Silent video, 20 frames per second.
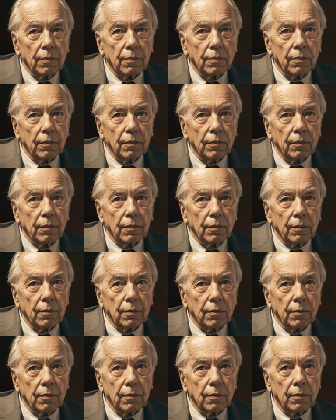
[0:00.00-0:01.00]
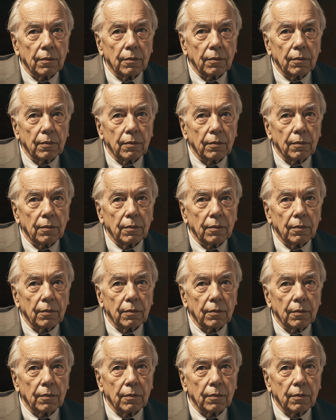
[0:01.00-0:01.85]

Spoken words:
Nobody speaks.